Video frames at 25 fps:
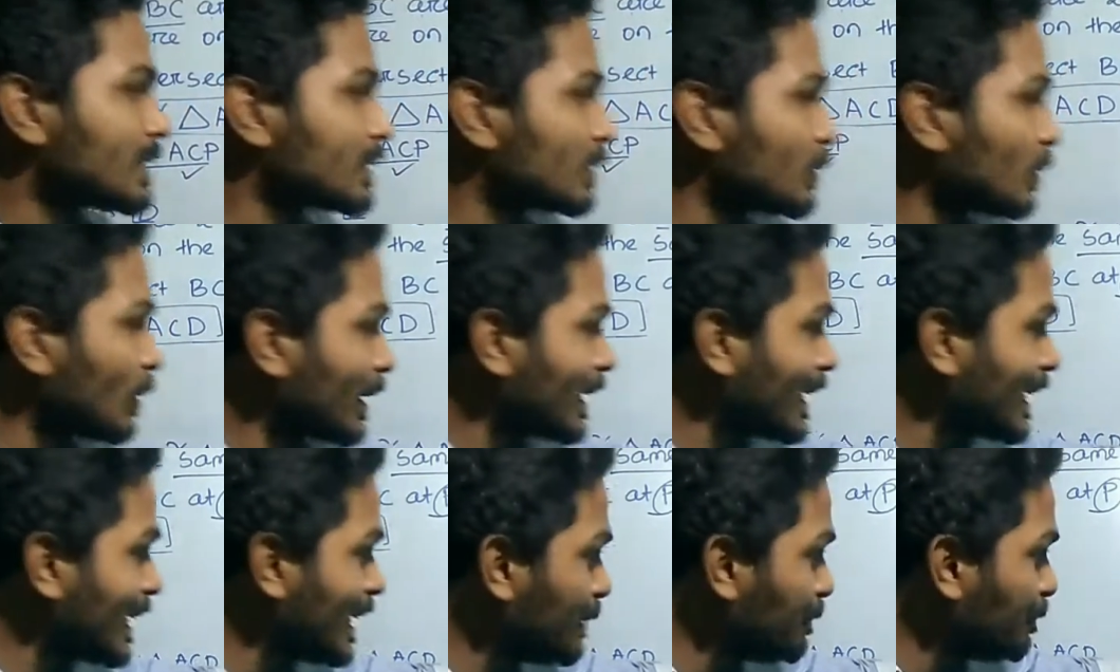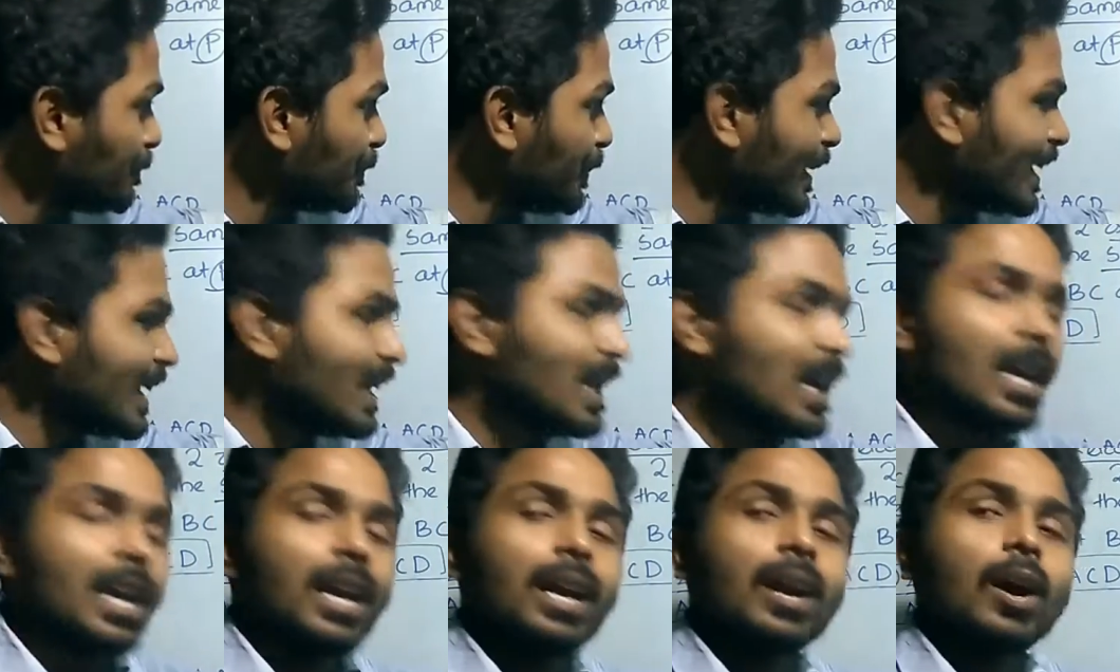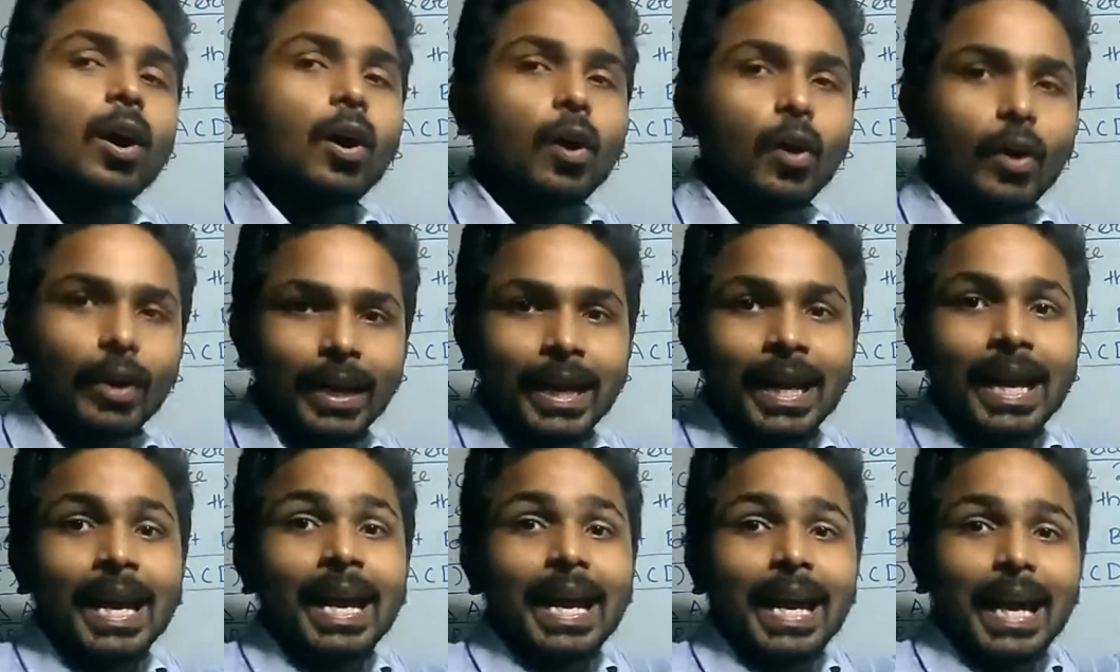So DP or
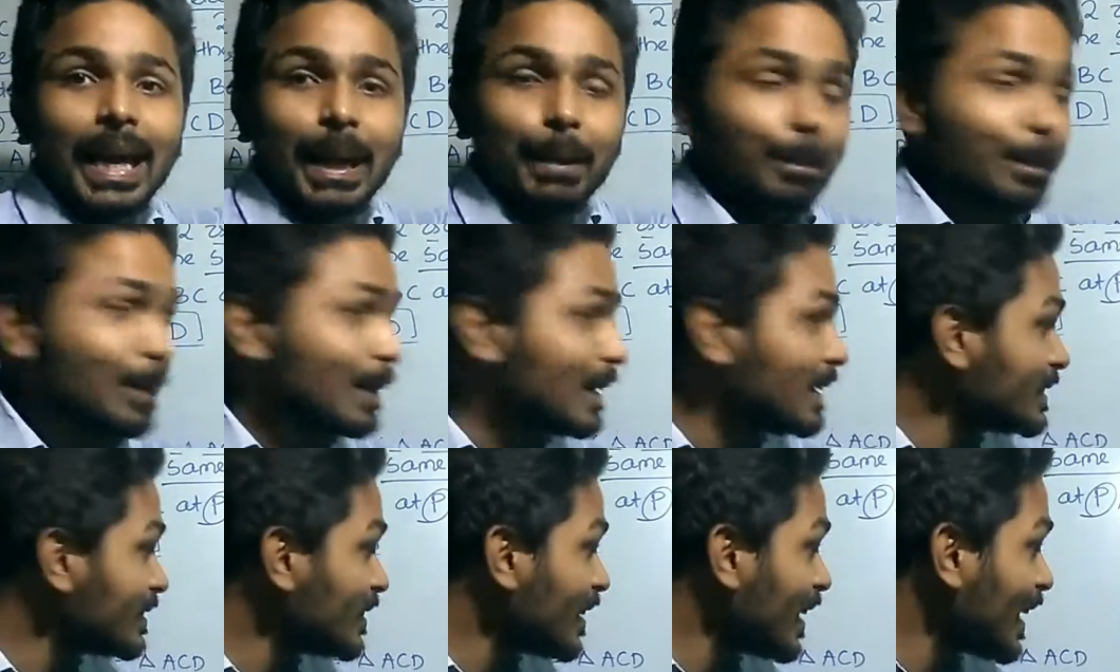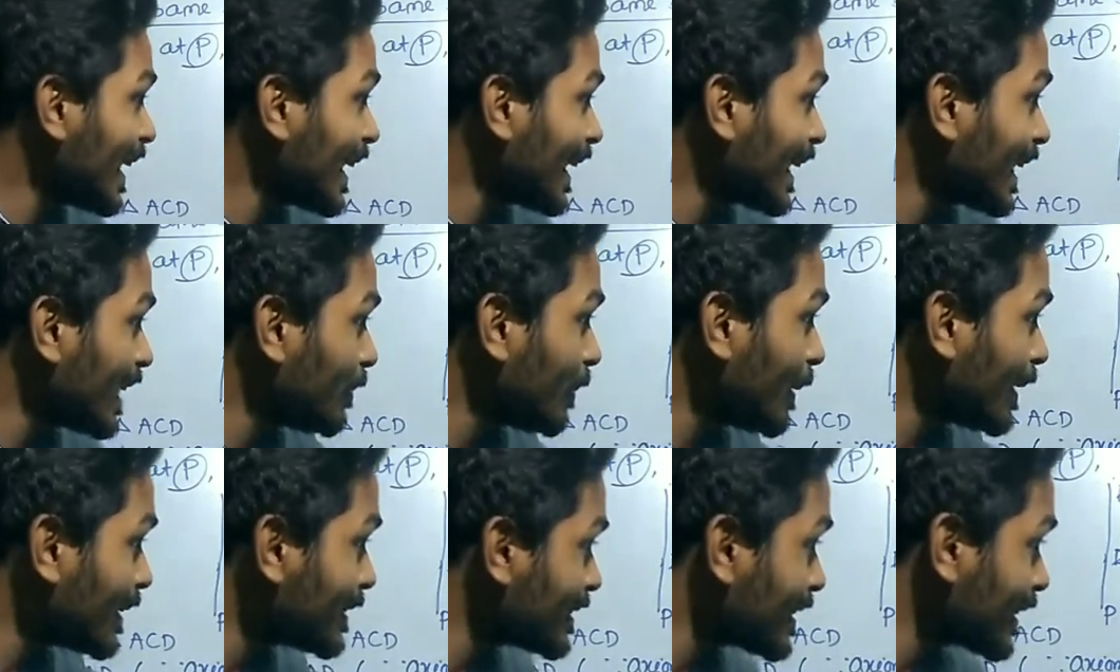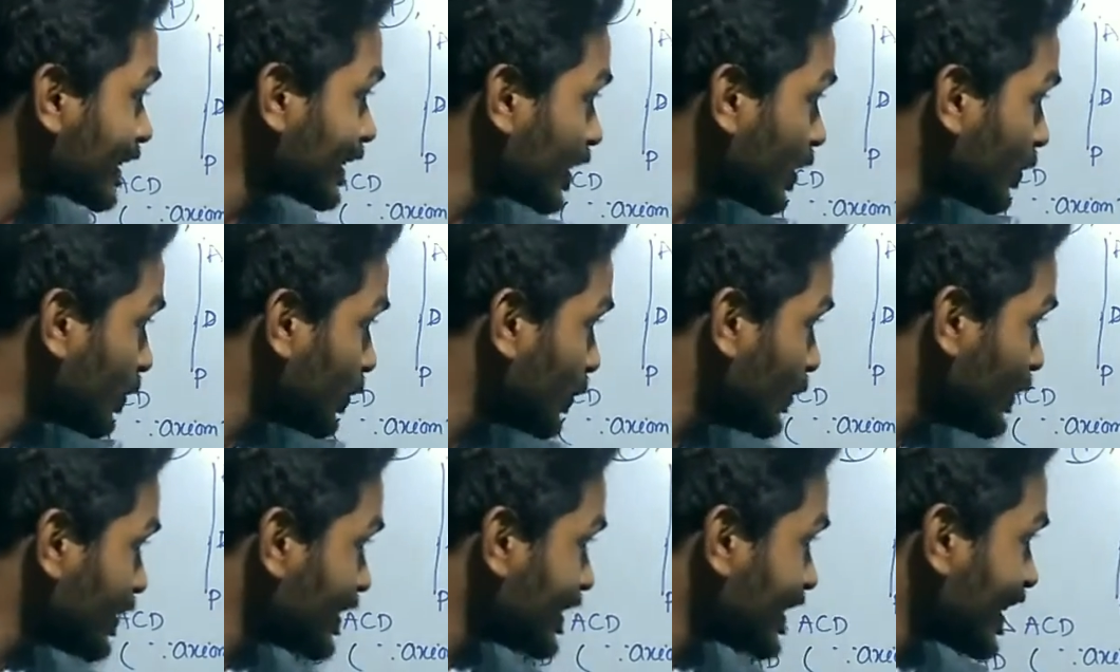AP is the angle
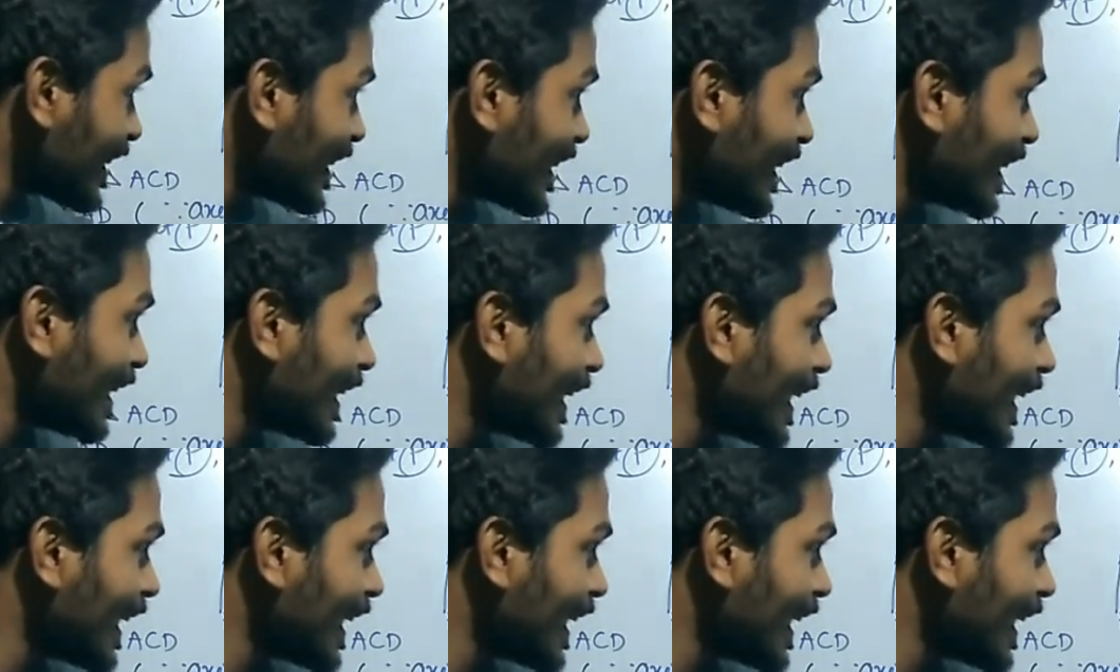bisector of which angle?